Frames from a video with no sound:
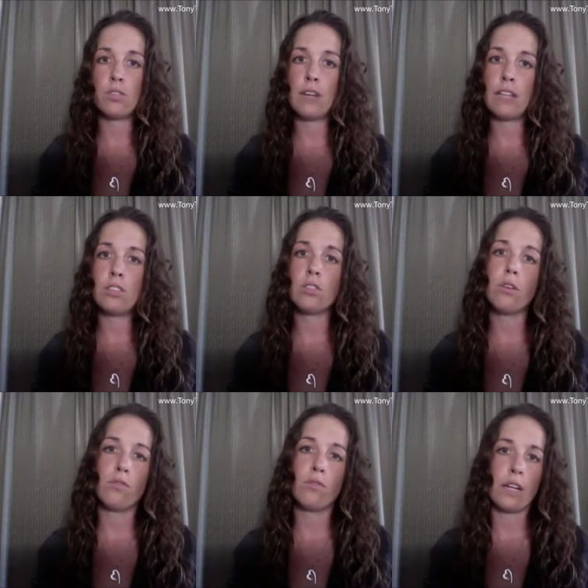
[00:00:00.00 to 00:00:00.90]
dredge
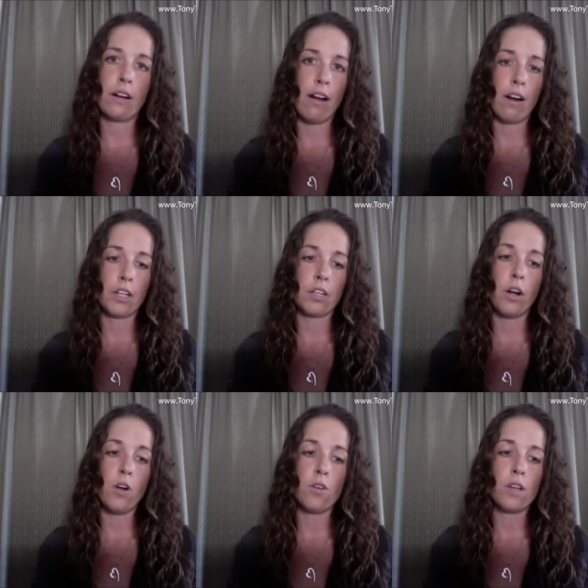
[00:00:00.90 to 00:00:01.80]
through and figure out on
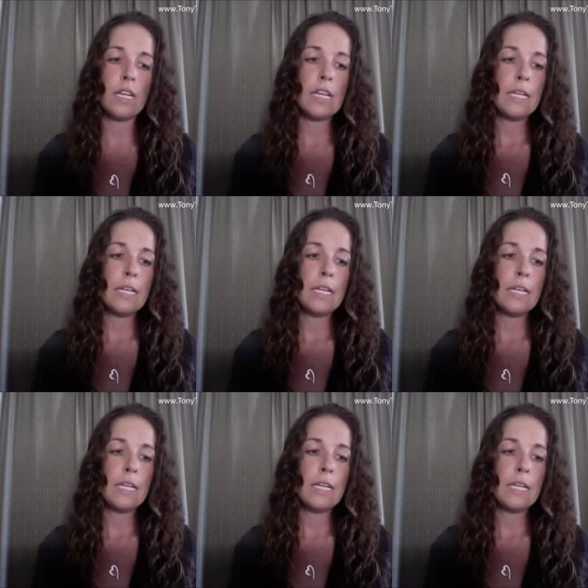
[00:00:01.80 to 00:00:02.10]
your own.